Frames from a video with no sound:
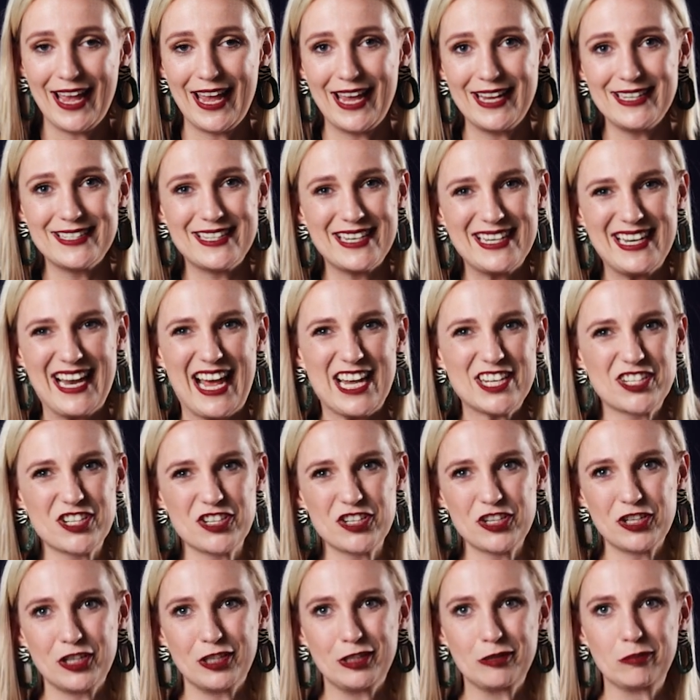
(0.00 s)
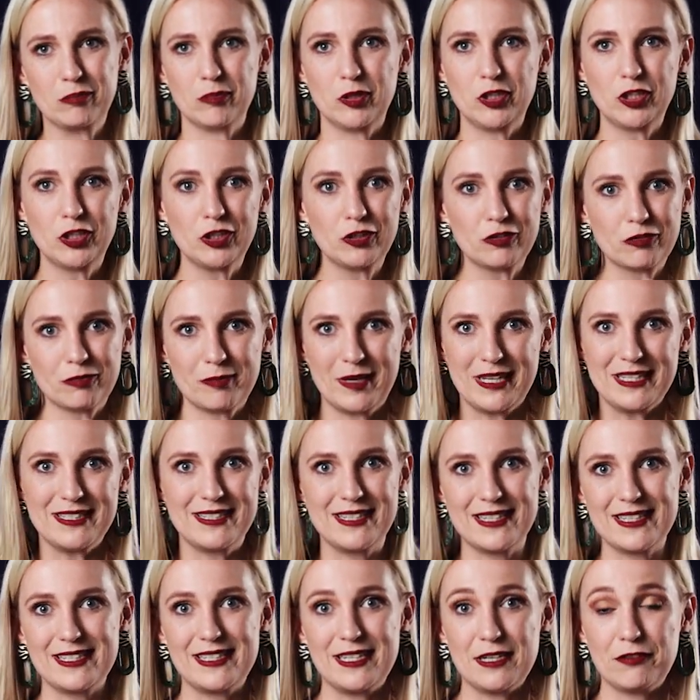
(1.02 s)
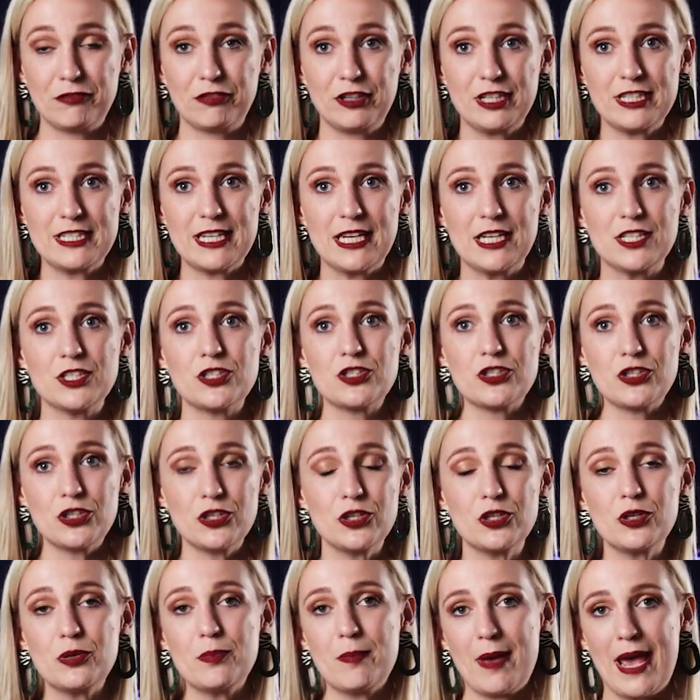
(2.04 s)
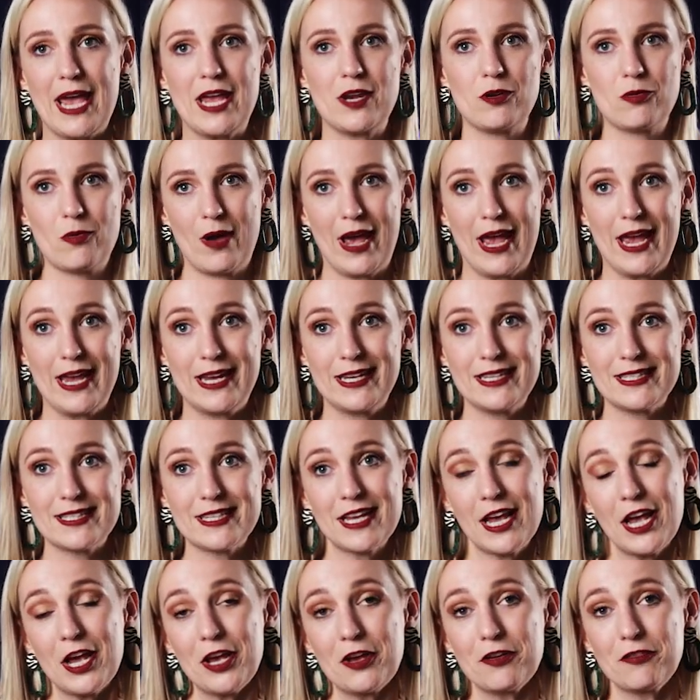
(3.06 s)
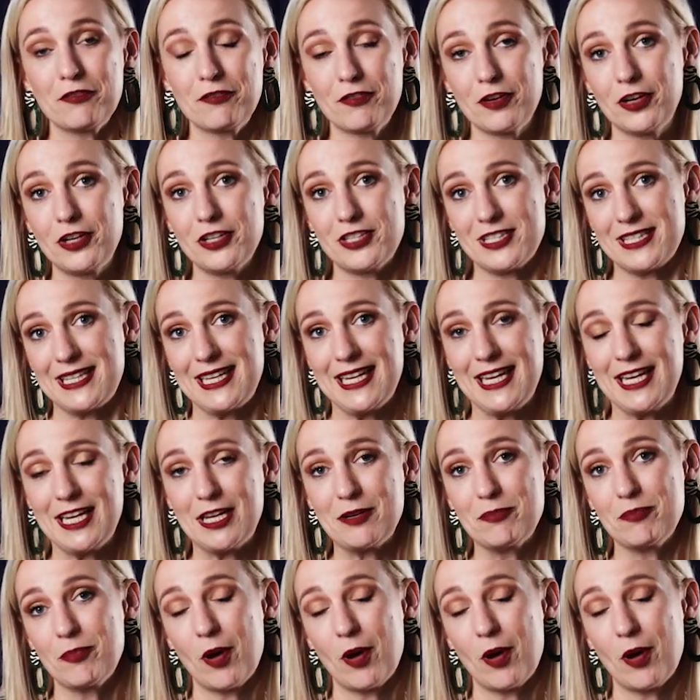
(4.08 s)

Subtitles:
International movement is different in two main ways. Firstly,